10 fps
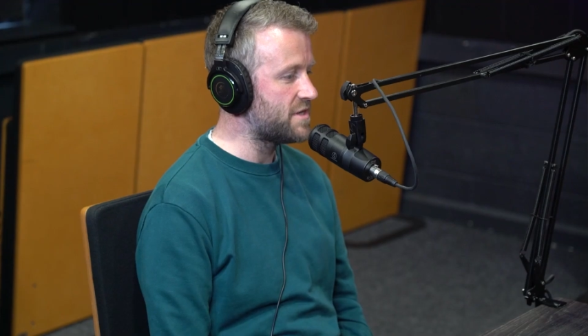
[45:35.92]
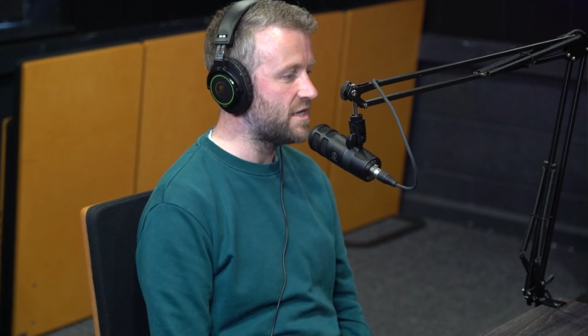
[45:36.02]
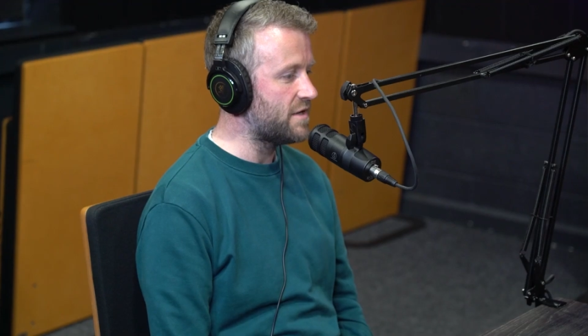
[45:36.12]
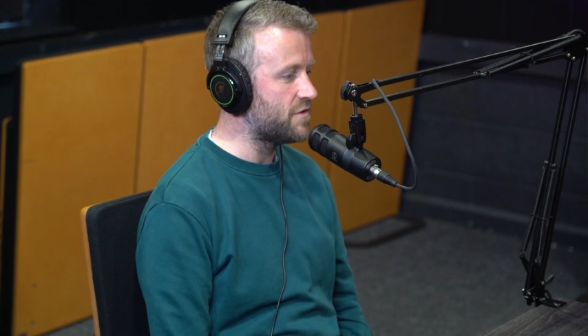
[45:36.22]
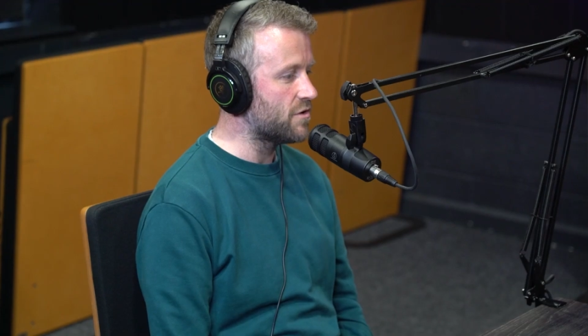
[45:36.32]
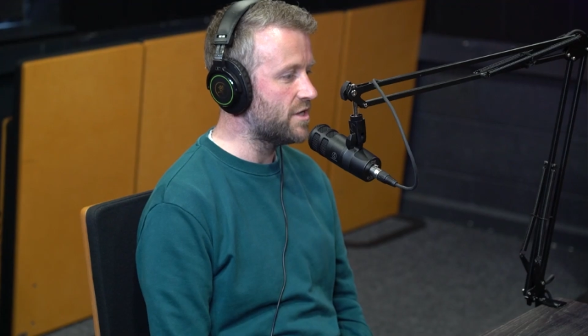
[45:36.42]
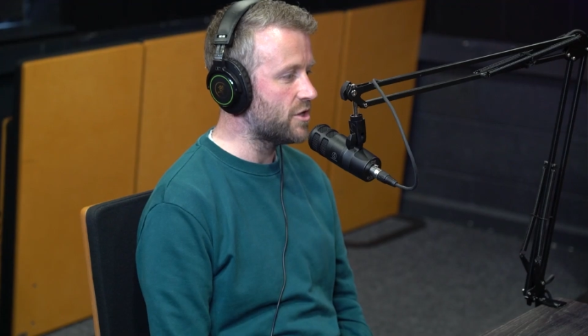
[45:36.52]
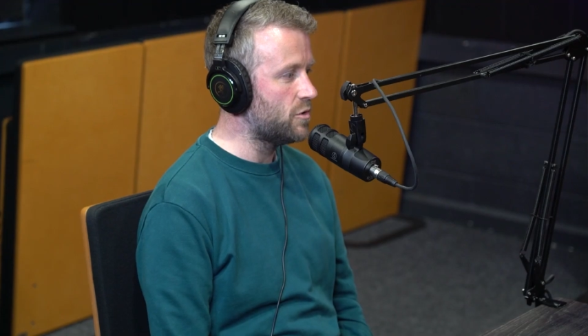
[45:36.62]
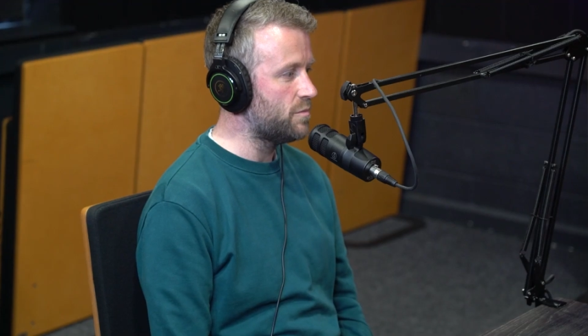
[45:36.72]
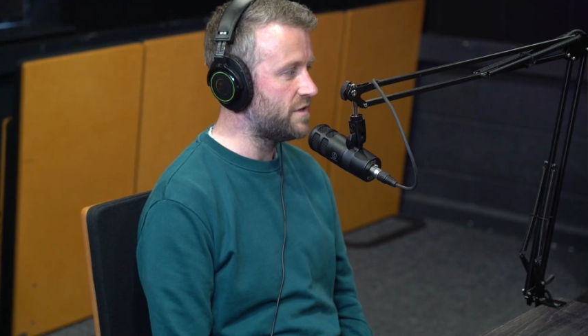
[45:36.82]
I think if you're in
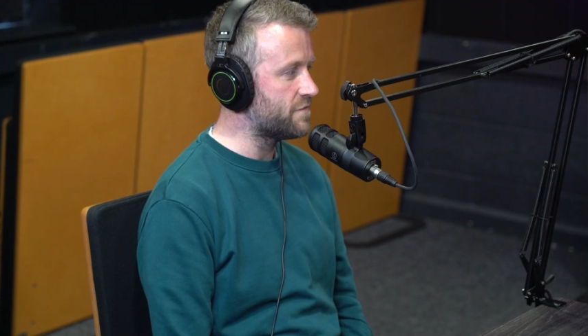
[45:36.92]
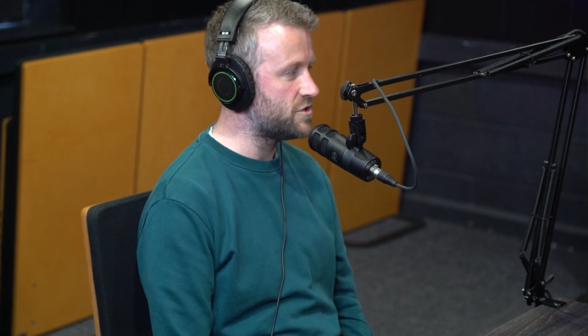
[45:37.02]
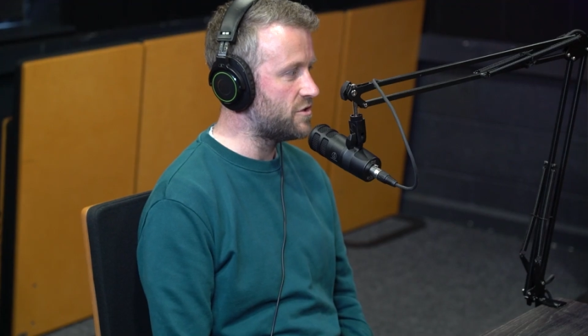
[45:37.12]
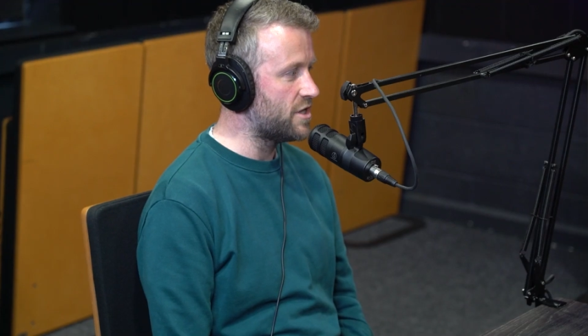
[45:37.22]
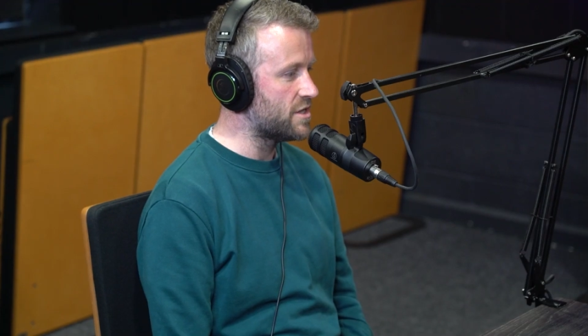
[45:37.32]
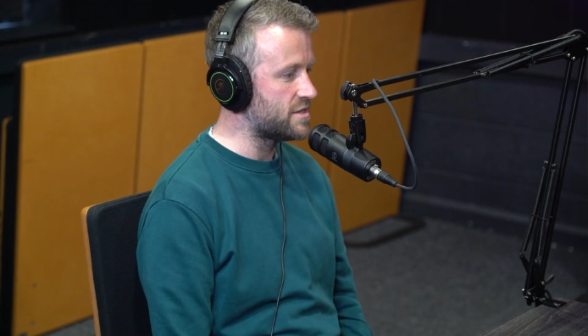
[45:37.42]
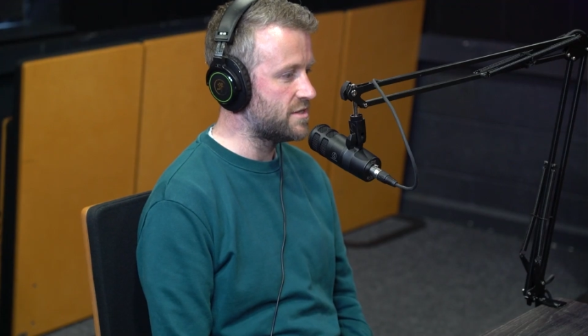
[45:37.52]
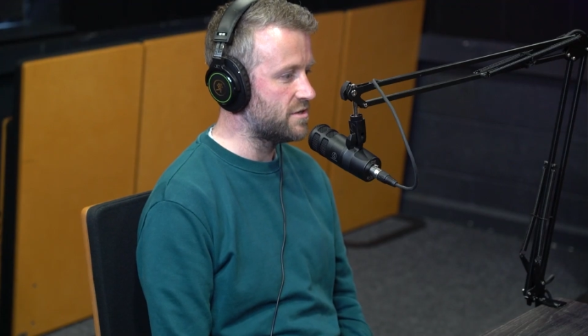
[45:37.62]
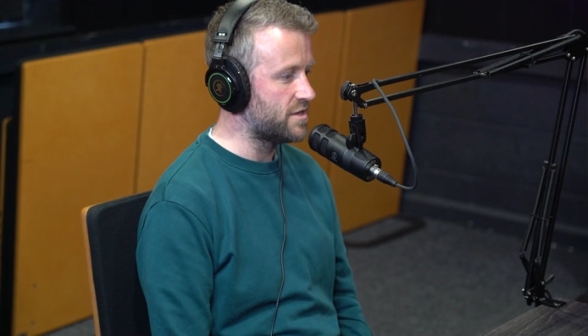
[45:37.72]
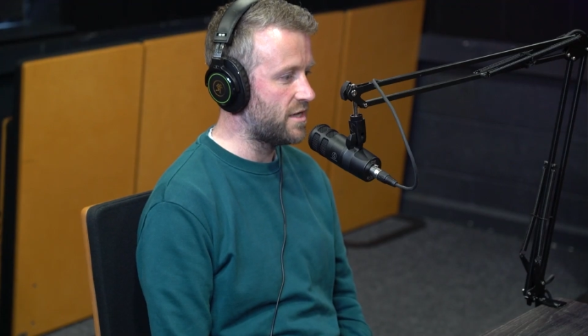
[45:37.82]
a company for 2 years
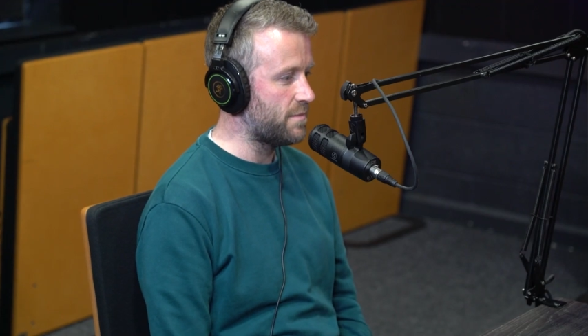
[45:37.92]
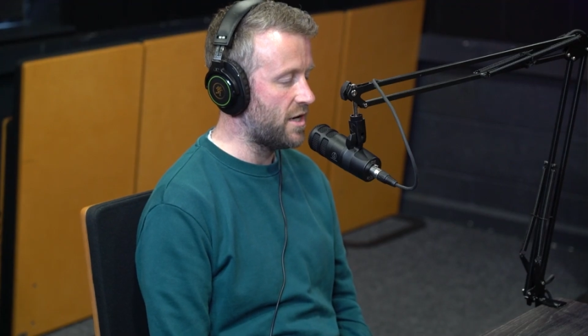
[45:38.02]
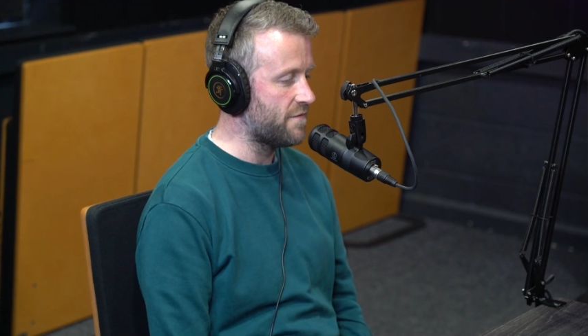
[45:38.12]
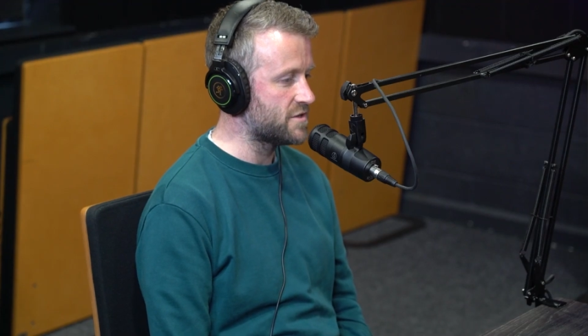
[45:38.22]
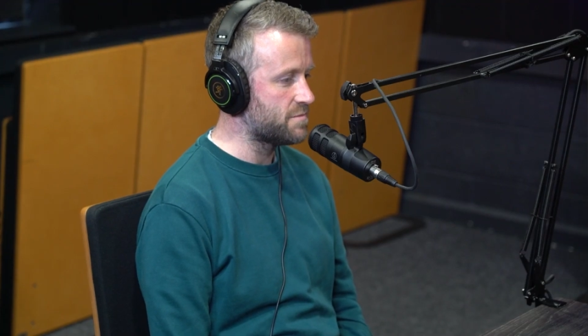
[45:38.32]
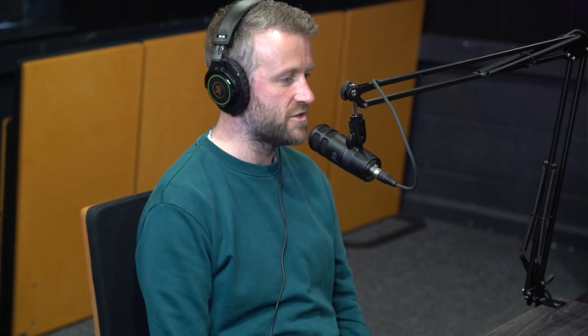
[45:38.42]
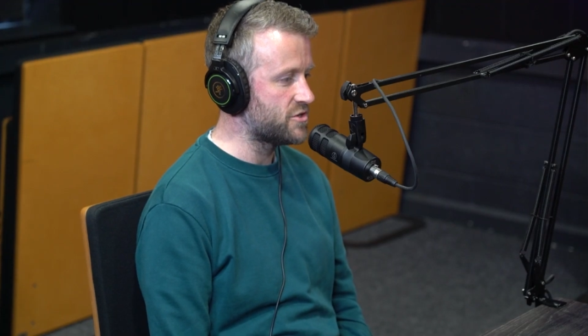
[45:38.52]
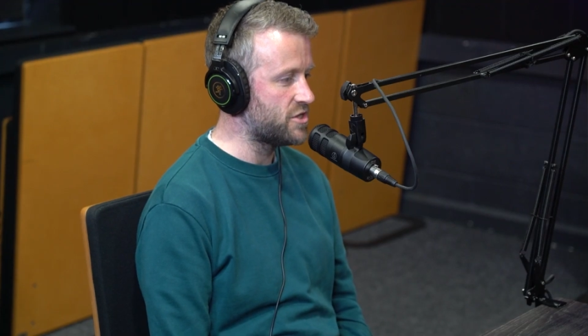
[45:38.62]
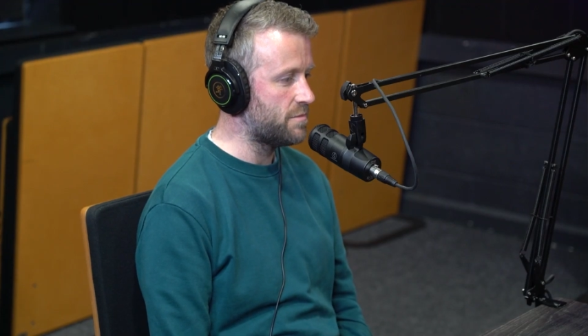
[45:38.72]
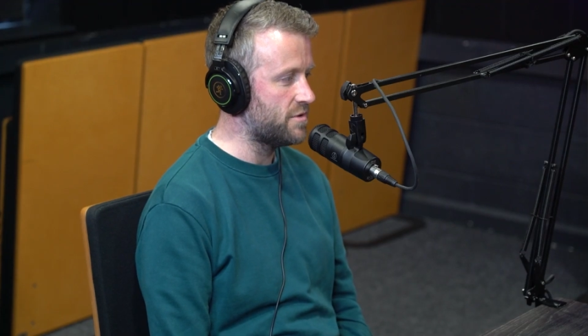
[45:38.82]
and you're then being offered
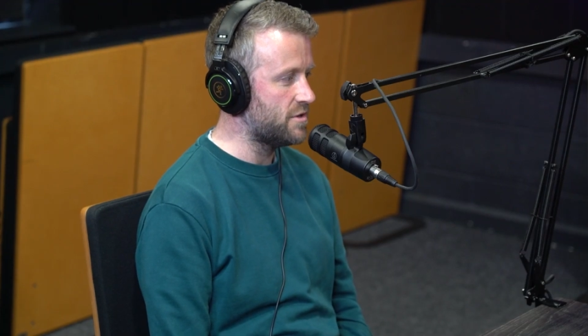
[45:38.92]
sponsorship,